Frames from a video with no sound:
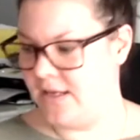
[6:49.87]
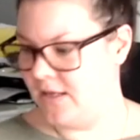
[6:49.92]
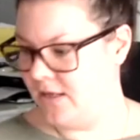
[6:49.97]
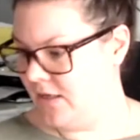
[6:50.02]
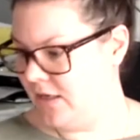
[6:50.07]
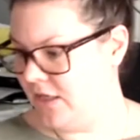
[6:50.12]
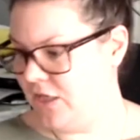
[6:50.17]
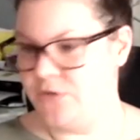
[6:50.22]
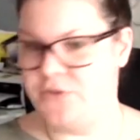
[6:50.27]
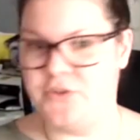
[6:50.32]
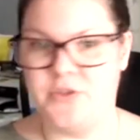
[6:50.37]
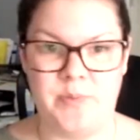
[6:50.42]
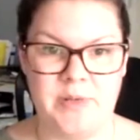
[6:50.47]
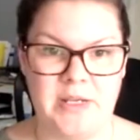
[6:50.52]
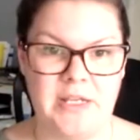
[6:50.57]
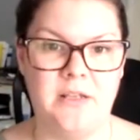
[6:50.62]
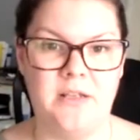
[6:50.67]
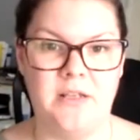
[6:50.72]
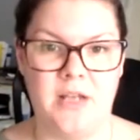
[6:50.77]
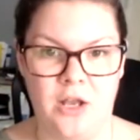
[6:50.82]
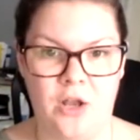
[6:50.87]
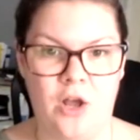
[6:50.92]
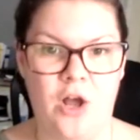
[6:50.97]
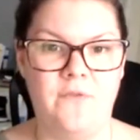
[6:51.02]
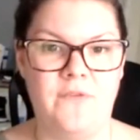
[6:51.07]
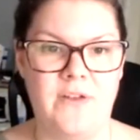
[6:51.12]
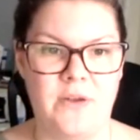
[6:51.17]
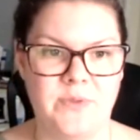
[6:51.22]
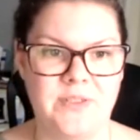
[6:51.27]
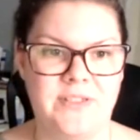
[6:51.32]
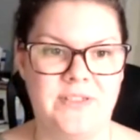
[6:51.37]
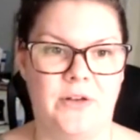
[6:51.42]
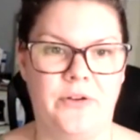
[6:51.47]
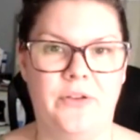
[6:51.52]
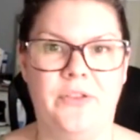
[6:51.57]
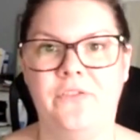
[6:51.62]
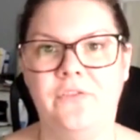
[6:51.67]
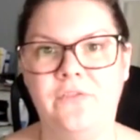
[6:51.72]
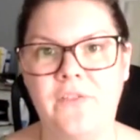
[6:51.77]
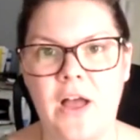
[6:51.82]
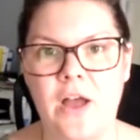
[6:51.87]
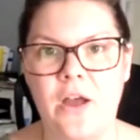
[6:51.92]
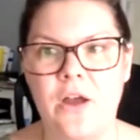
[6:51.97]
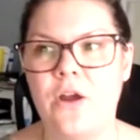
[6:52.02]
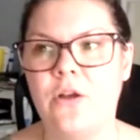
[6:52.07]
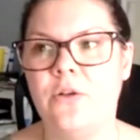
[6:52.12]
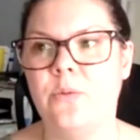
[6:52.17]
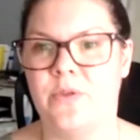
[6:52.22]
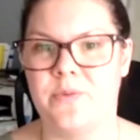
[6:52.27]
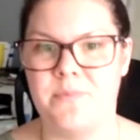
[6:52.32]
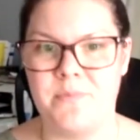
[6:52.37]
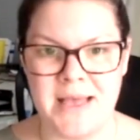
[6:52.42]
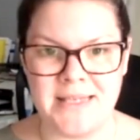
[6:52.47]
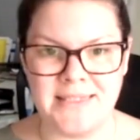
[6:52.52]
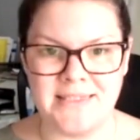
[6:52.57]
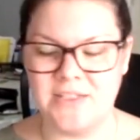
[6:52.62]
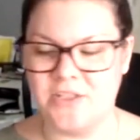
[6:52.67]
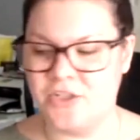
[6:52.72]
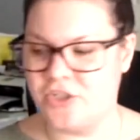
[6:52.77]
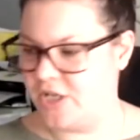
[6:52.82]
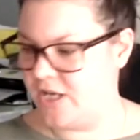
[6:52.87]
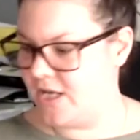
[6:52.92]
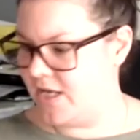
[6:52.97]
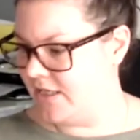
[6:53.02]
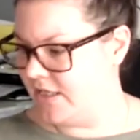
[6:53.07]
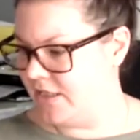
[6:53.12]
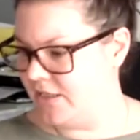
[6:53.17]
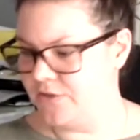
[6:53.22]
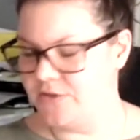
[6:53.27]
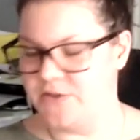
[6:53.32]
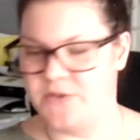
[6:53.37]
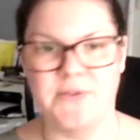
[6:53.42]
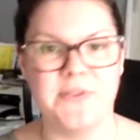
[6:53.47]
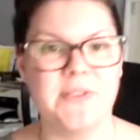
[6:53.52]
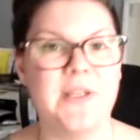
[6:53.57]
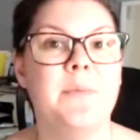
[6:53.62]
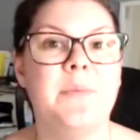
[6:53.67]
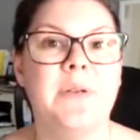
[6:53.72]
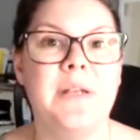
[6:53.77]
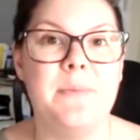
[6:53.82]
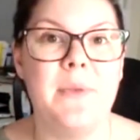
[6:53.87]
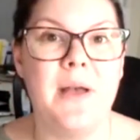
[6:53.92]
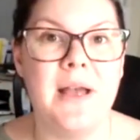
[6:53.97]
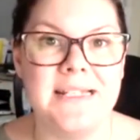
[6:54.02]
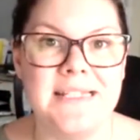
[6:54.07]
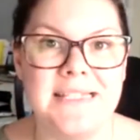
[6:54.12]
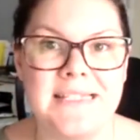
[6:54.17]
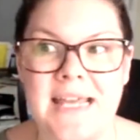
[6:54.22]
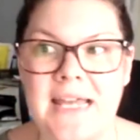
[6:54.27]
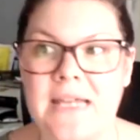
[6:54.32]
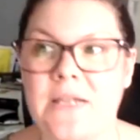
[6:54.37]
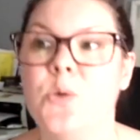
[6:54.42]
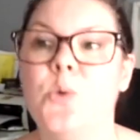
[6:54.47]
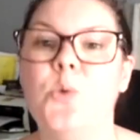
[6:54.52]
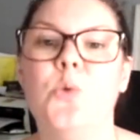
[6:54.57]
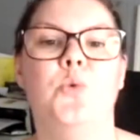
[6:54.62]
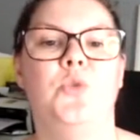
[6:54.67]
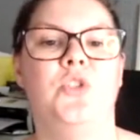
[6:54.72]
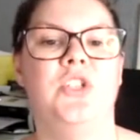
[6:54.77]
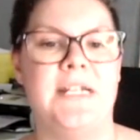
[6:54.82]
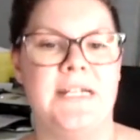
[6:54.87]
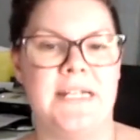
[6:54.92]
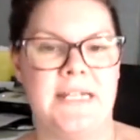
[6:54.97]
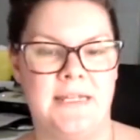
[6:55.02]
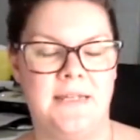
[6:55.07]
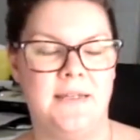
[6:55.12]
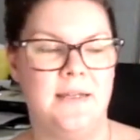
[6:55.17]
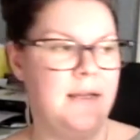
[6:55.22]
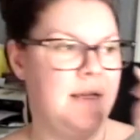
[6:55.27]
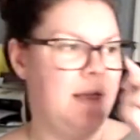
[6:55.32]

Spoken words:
it used to be, a lot of it was done on the phone with Messenger, you know, so somebody might say, oh, Jenny,